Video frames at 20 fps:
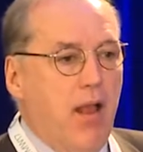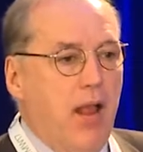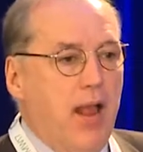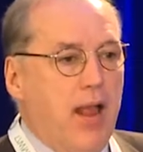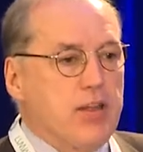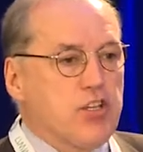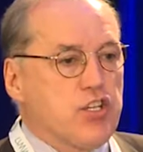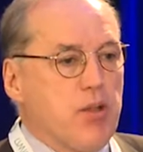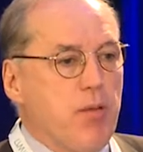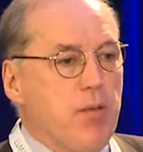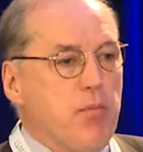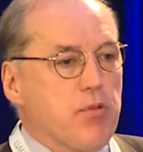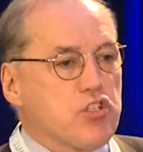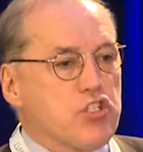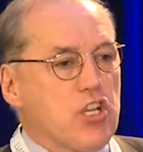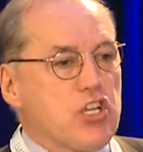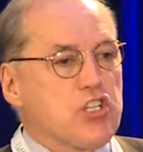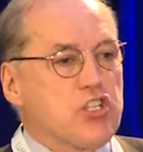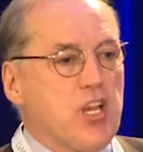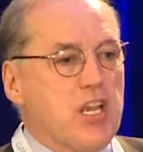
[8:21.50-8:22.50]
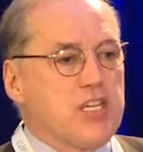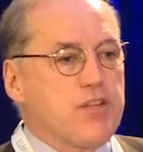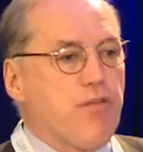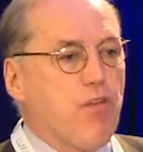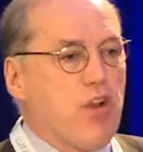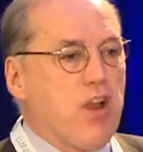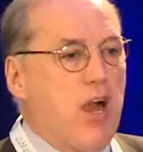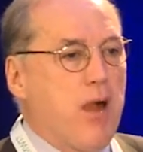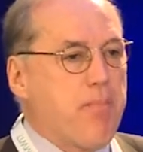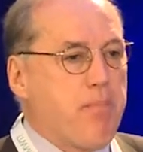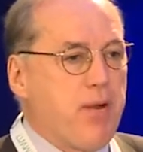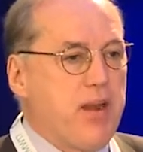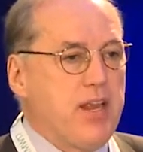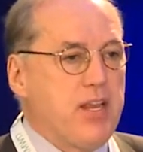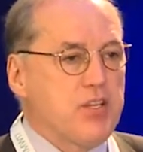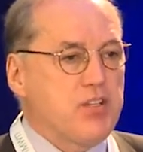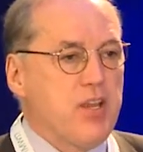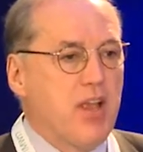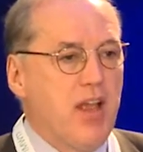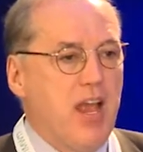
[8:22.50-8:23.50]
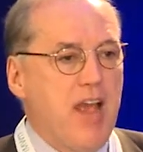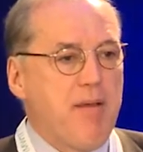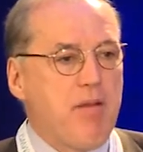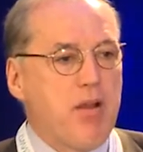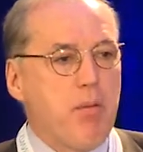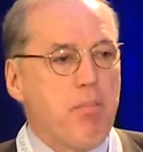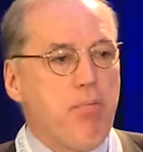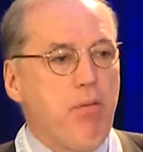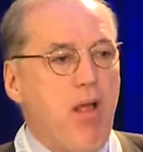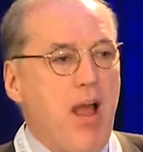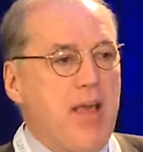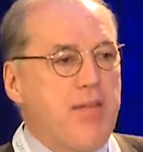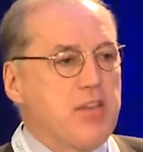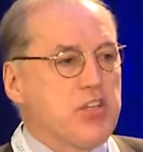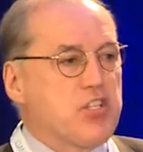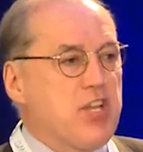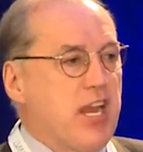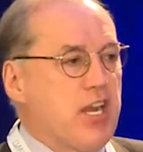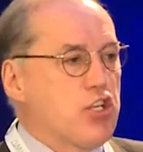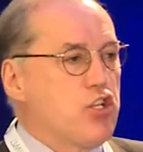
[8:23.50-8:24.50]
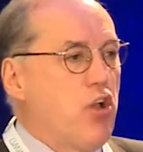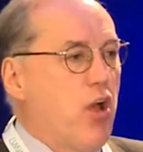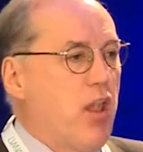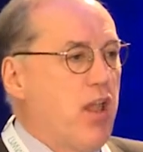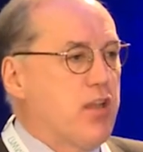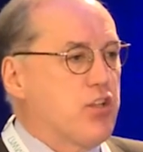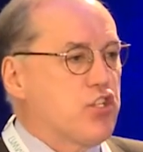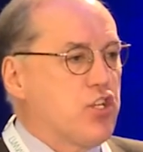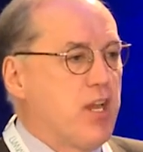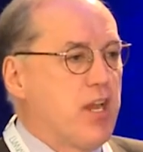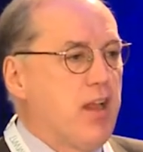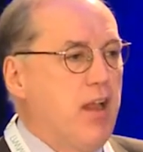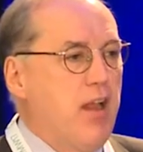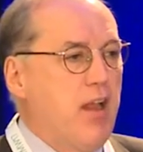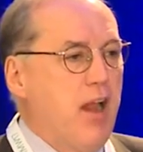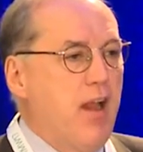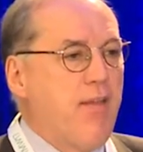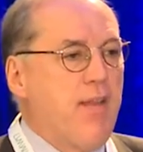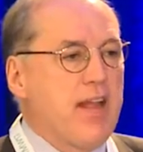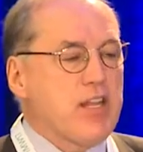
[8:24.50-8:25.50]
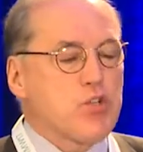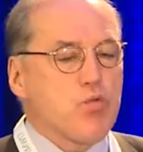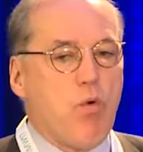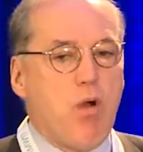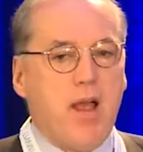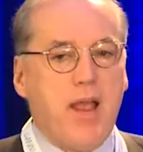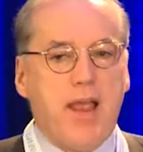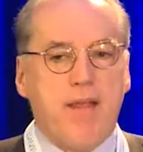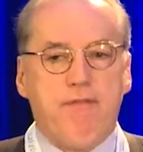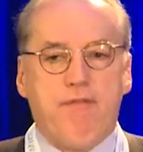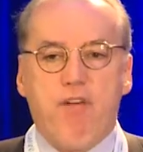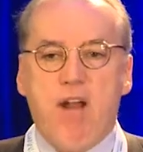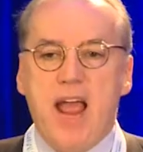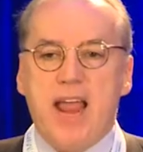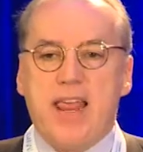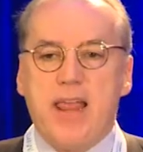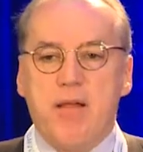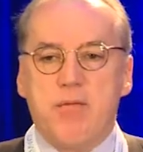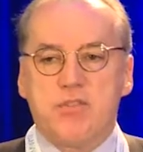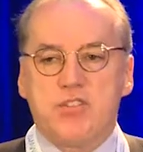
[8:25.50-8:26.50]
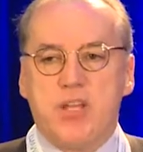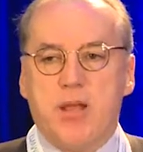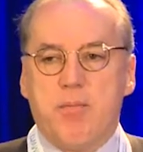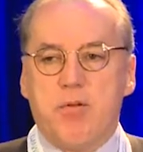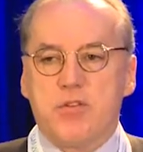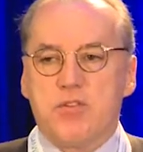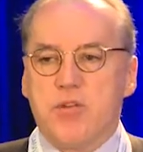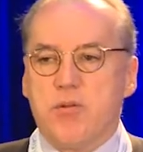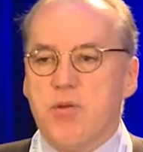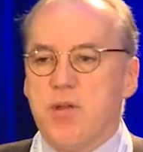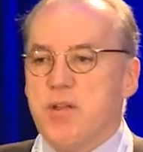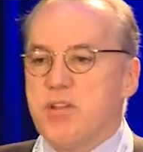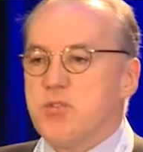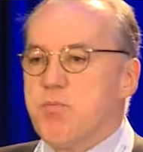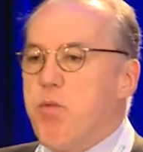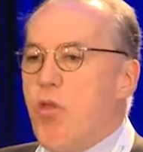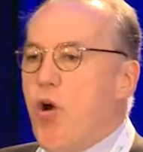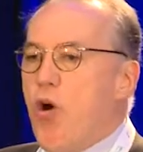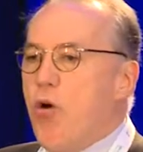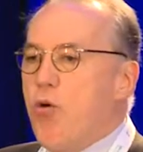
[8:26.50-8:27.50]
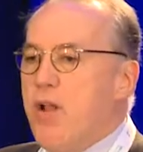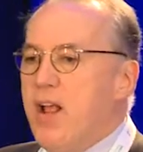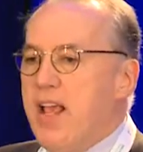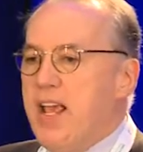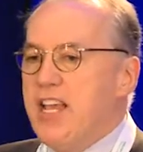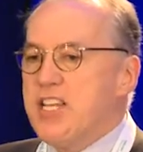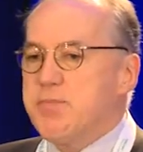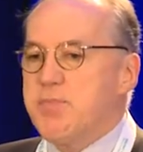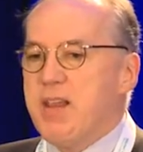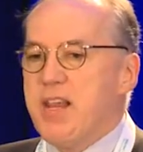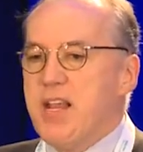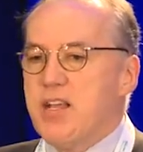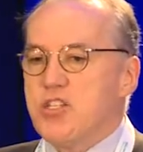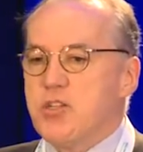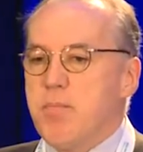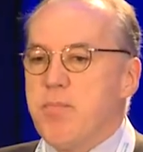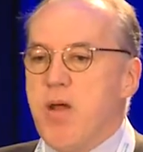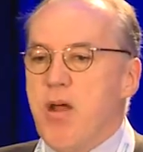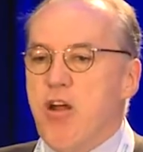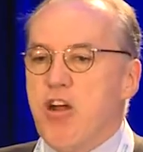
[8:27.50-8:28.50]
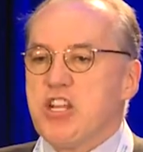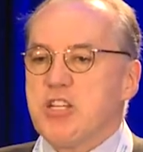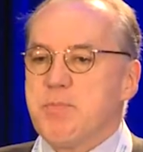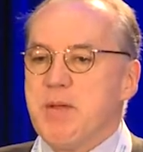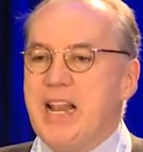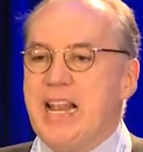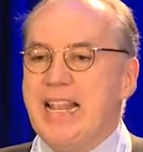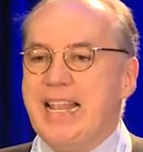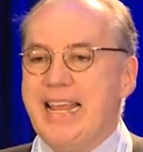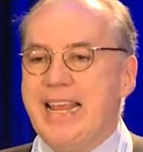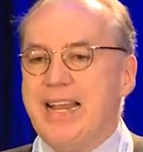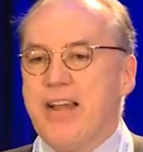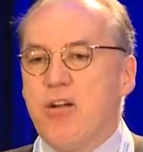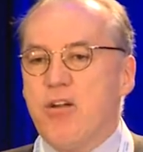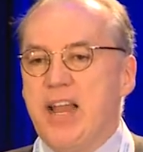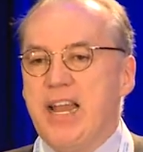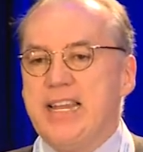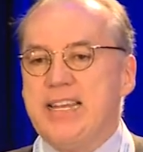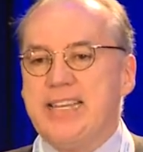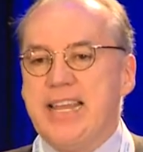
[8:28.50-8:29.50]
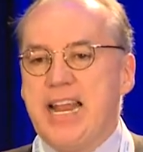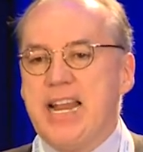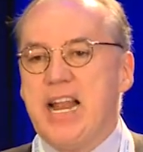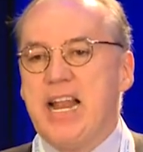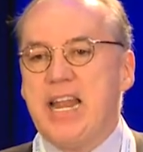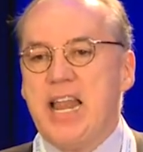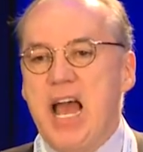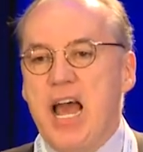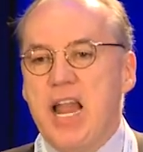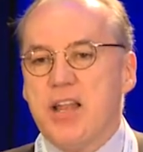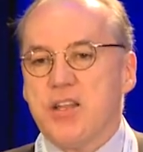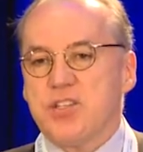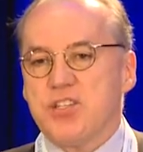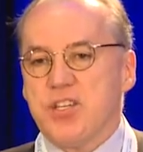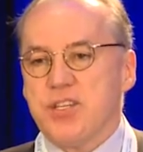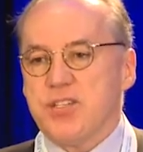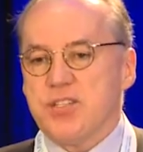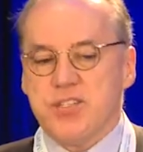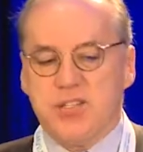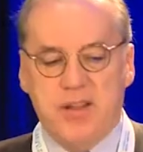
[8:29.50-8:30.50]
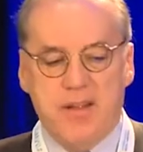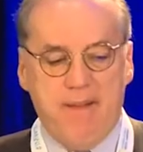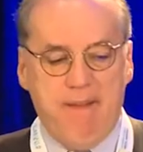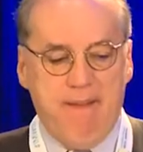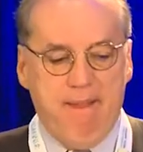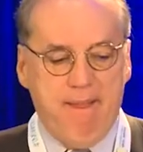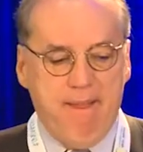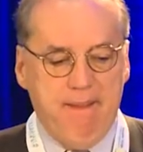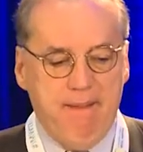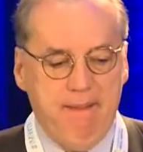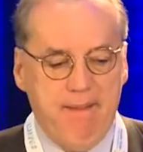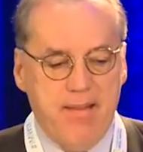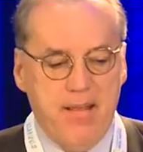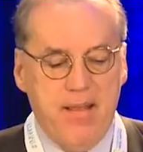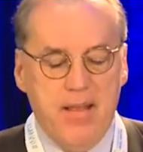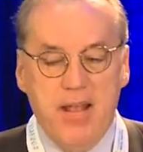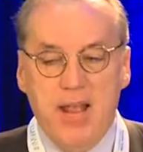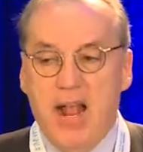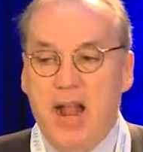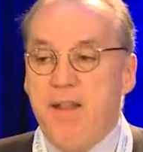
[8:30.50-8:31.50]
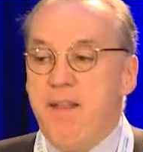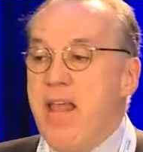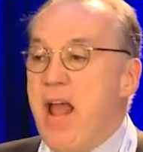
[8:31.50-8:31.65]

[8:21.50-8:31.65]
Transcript: And some of the most successful companies have been applying this technology, and that's why fracking was able to explode, is because America's been a leader in data analysis. And